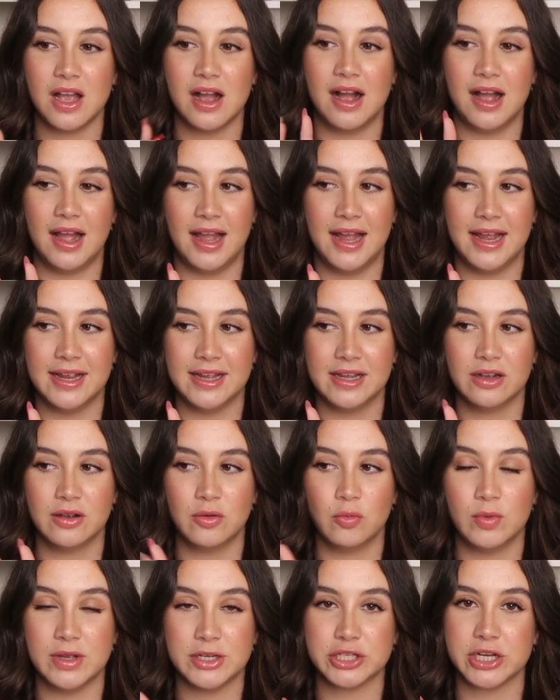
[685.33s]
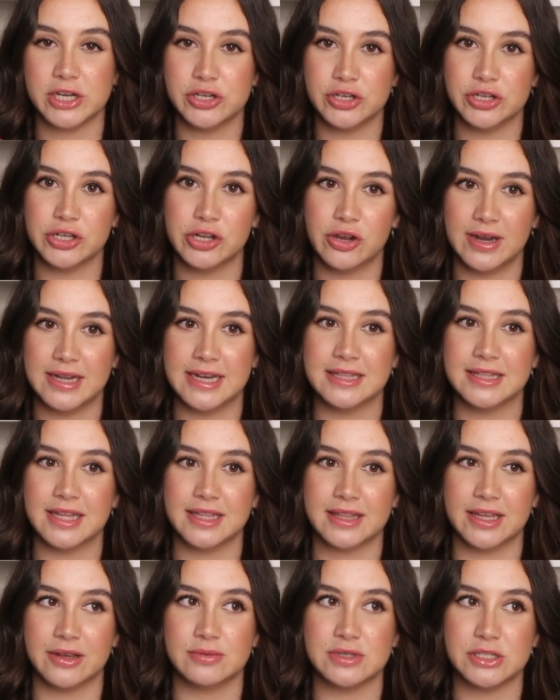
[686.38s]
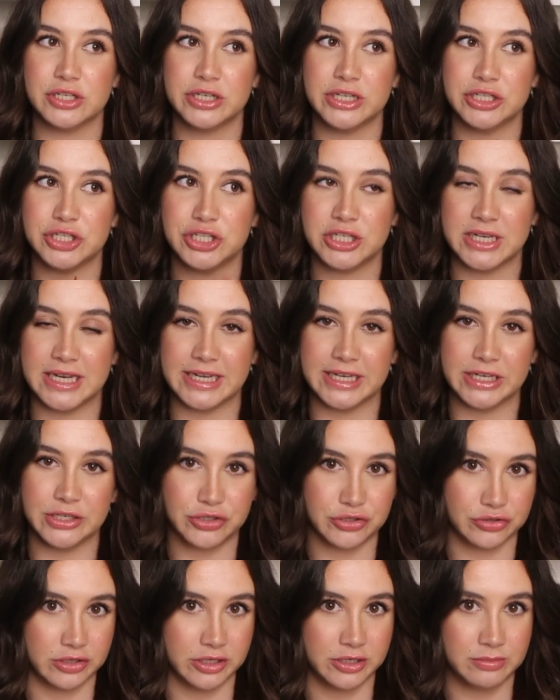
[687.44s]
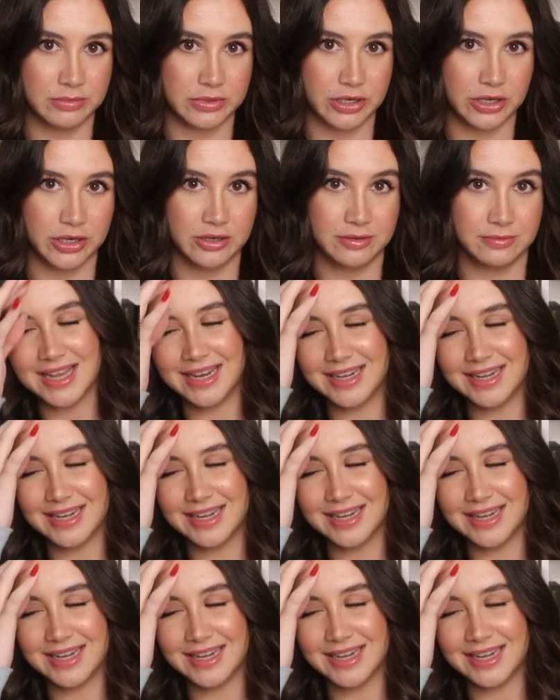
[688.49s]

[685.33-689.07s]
I wish I knew going in that there was a cheating trope though.